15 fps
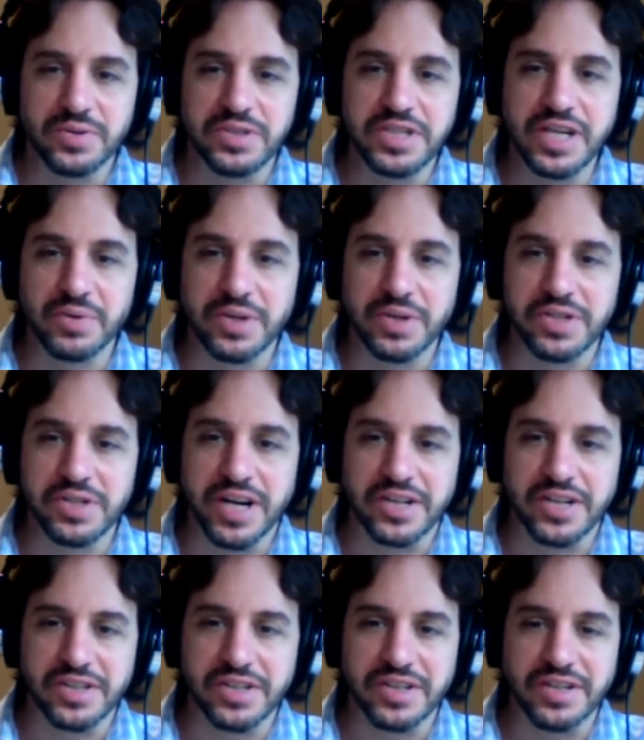SQL
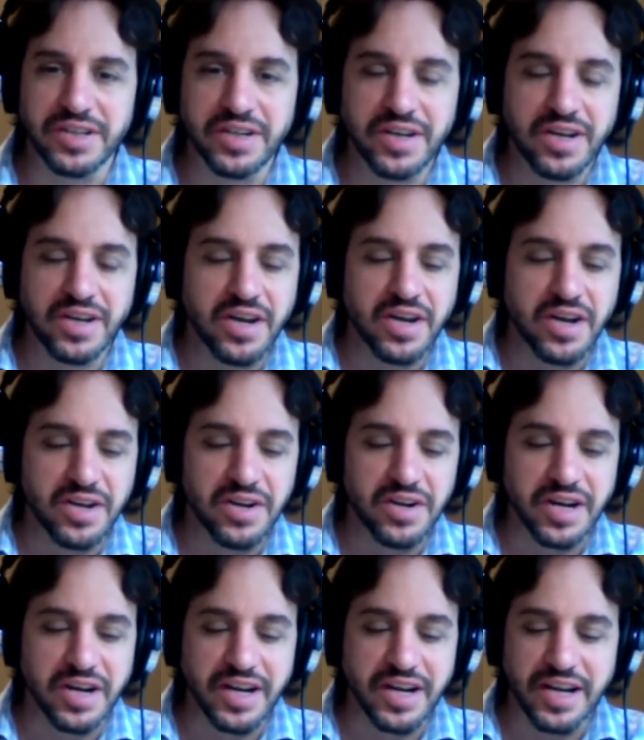injection, you're
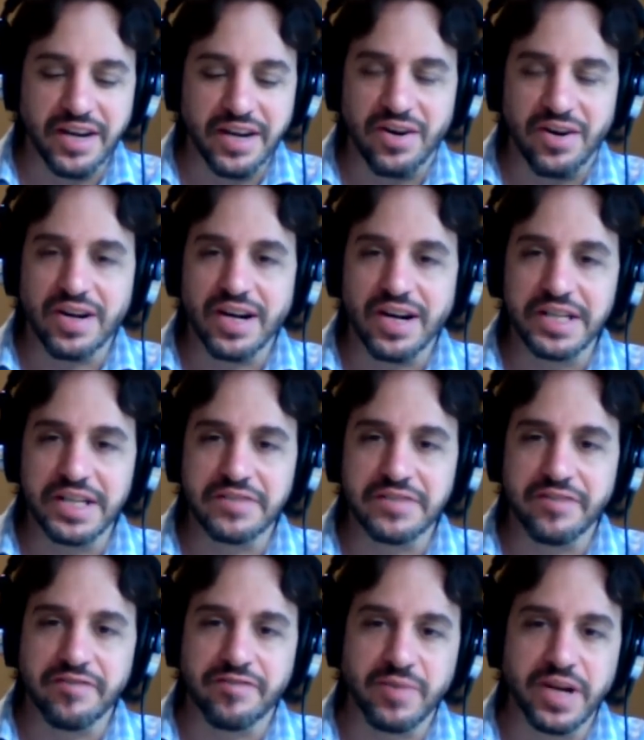going to get all kinds of
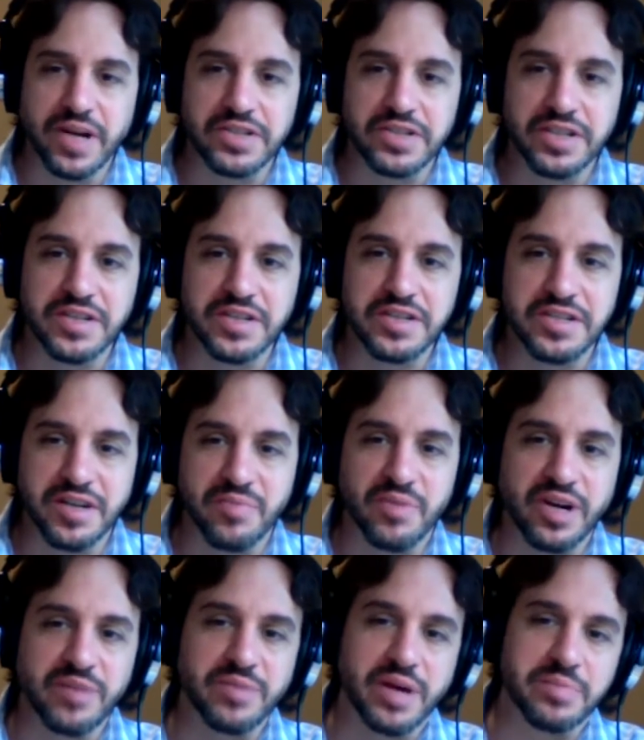information, some
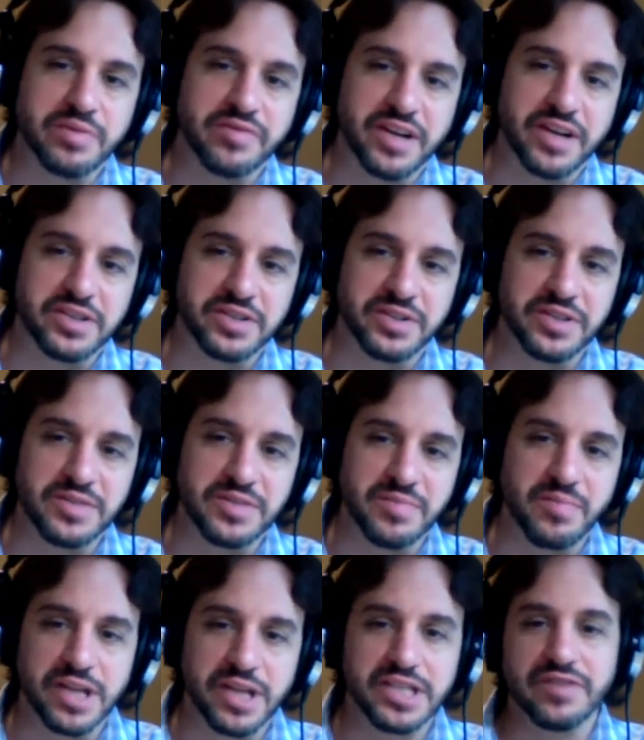written by professionals,
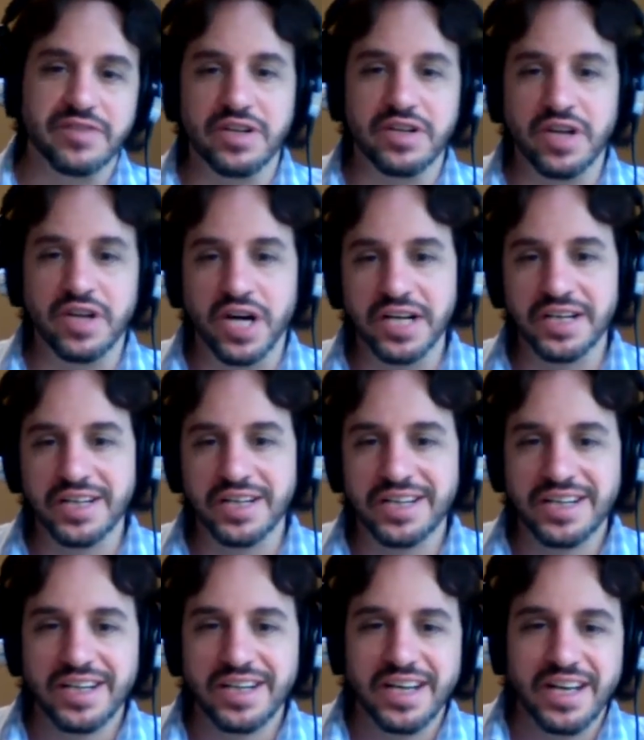much of it not.
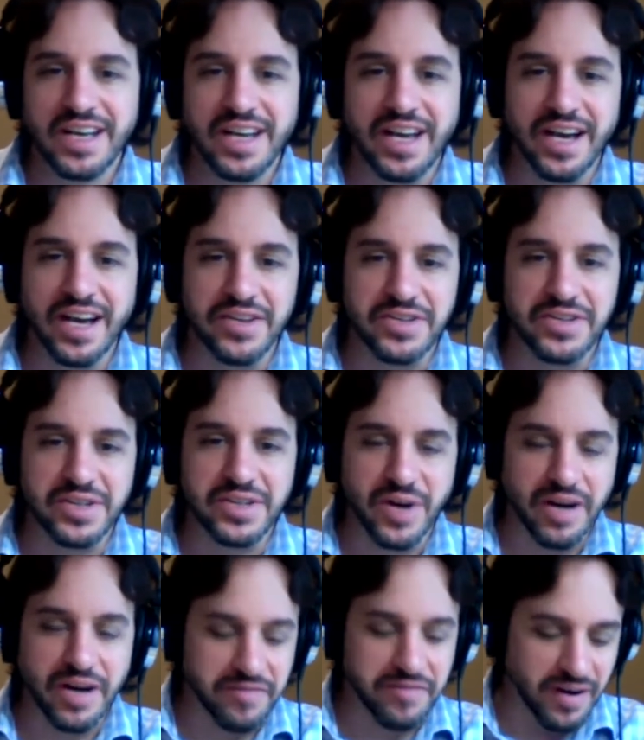And so
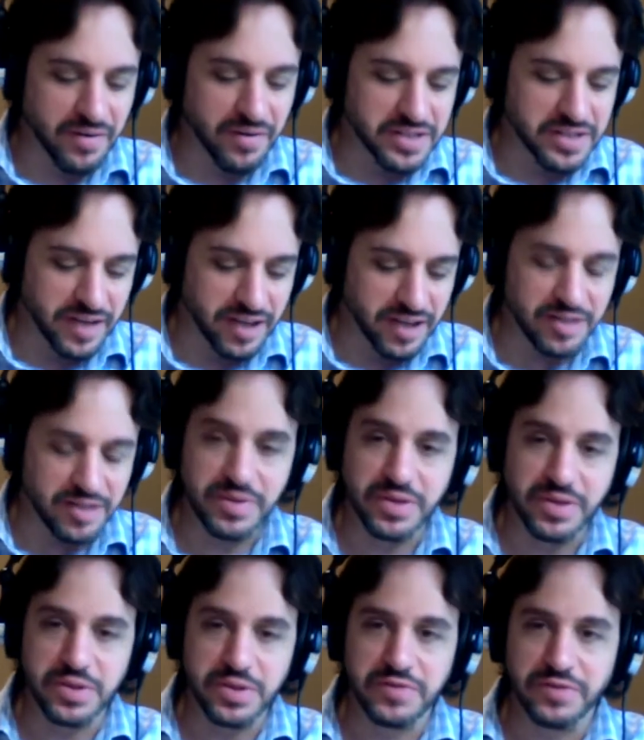I've always found them to be
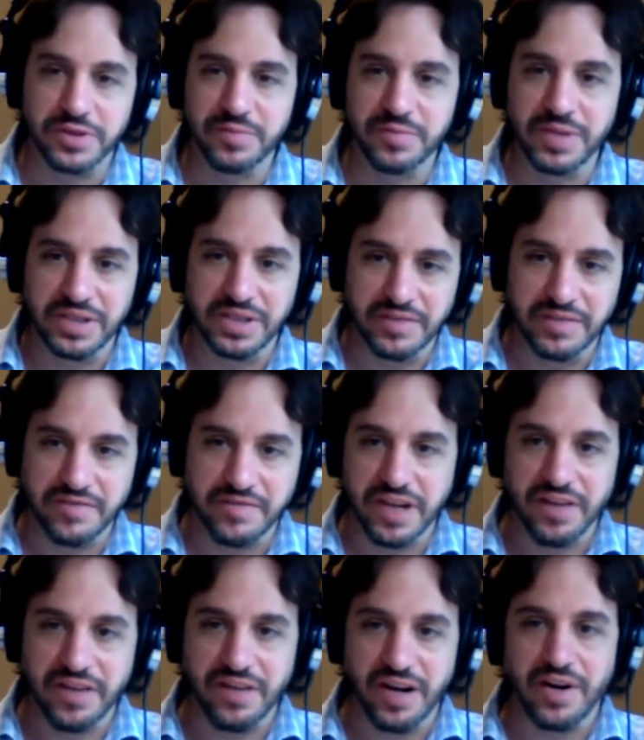useful to be able to
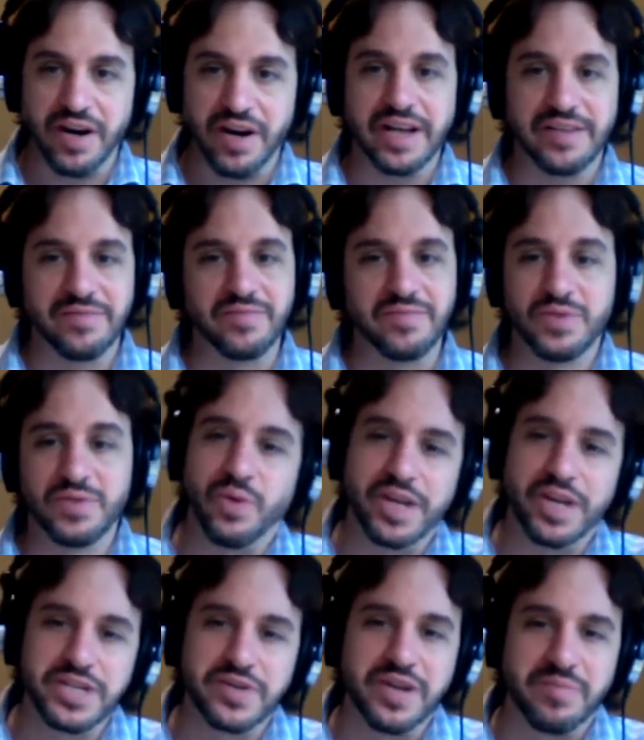figure out, all right, the
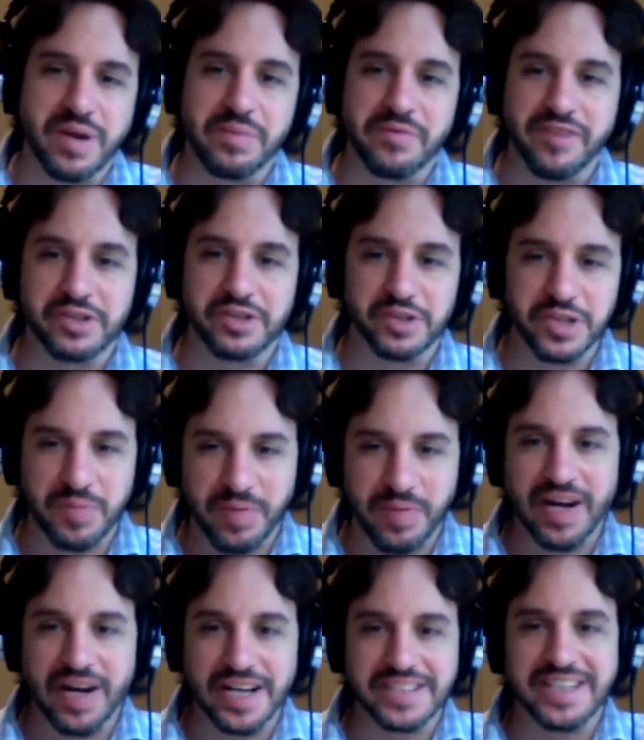ones written by professionals are
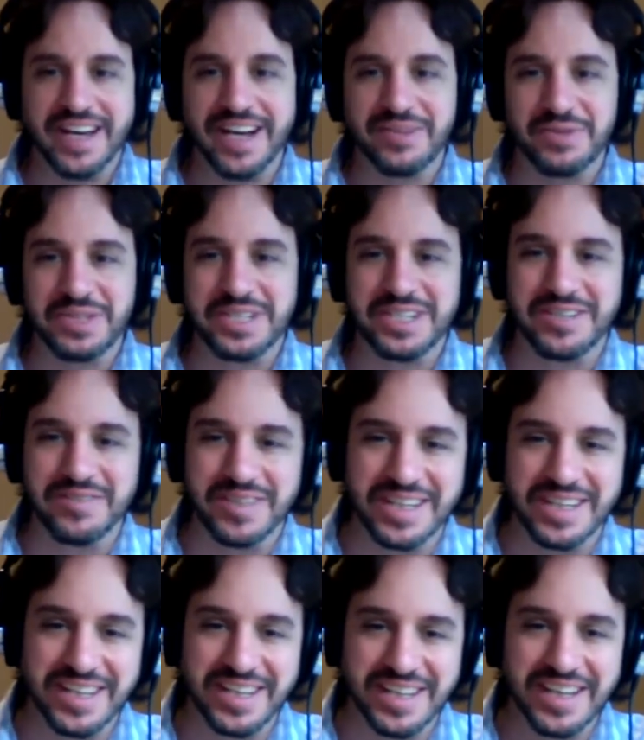probably tagged with the
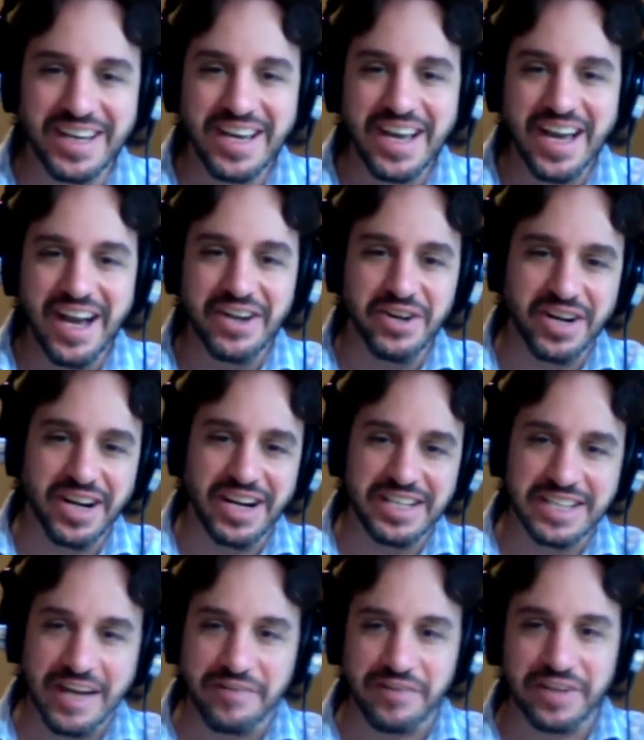CVE, and you're going to
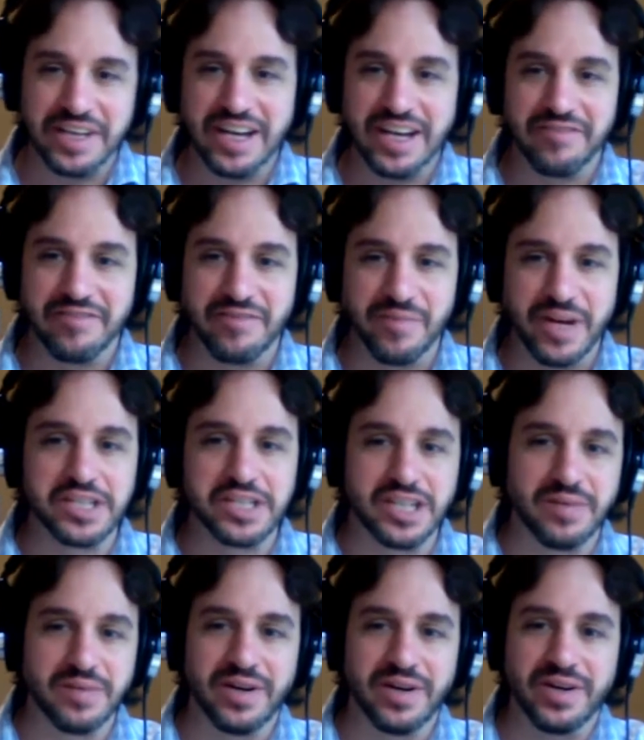definitely get information
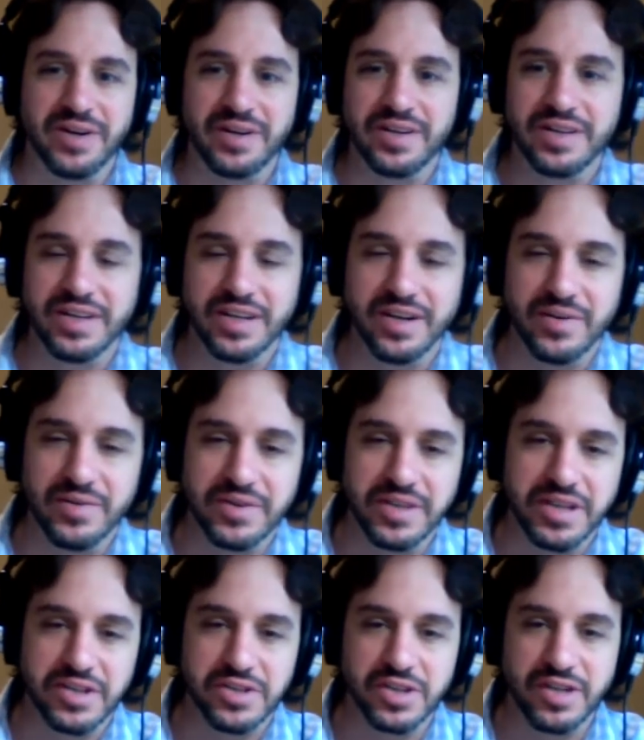about, the
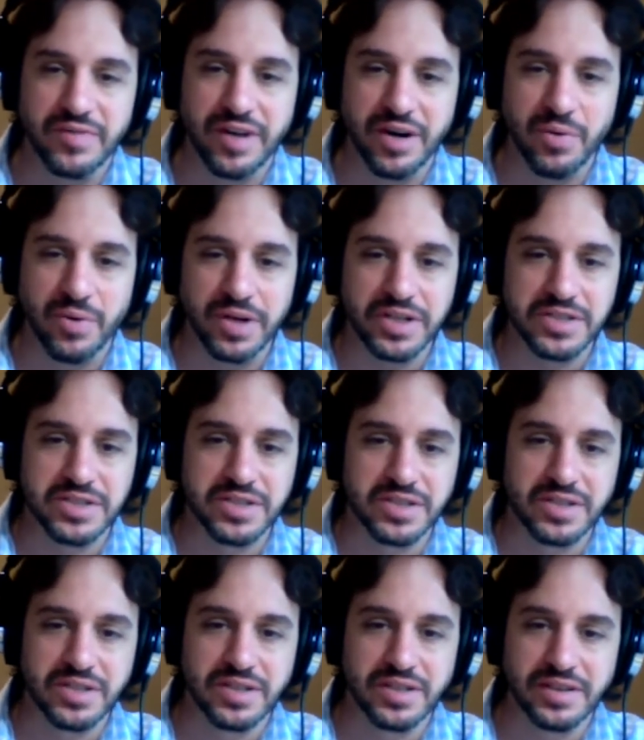issue no matter what it's
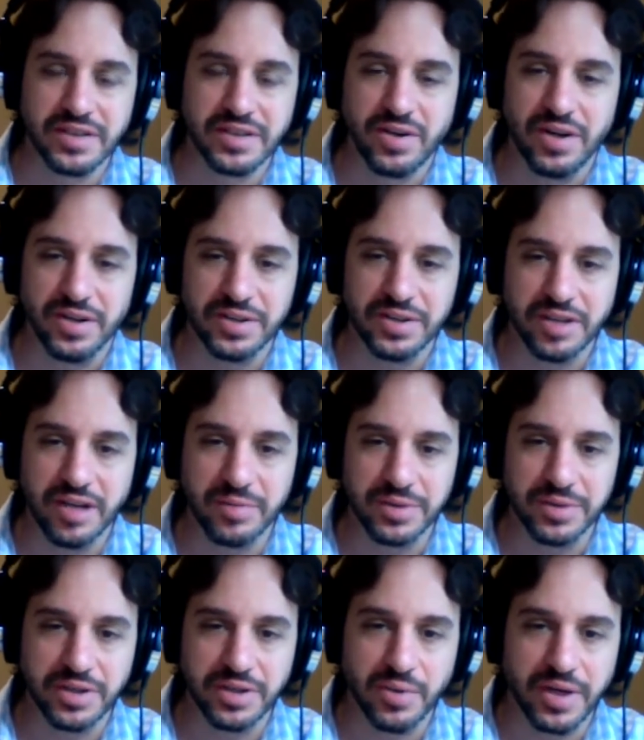called or labeled
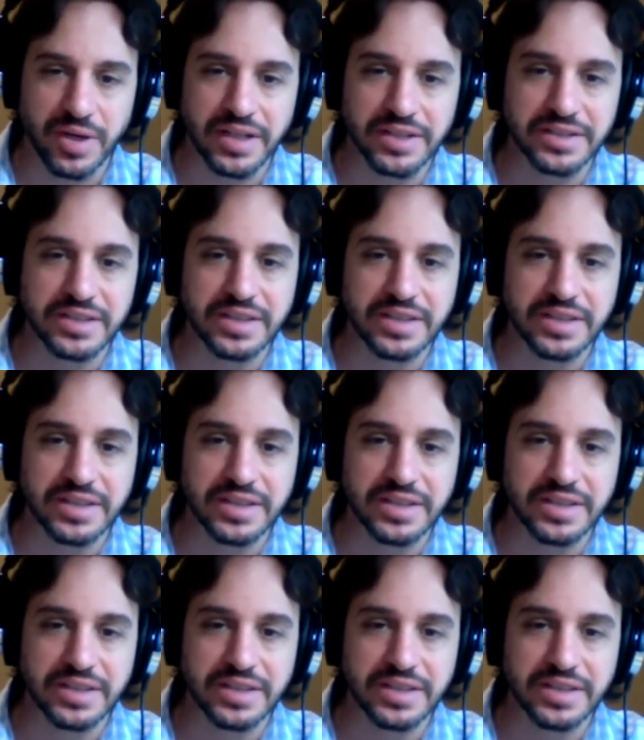in the wild.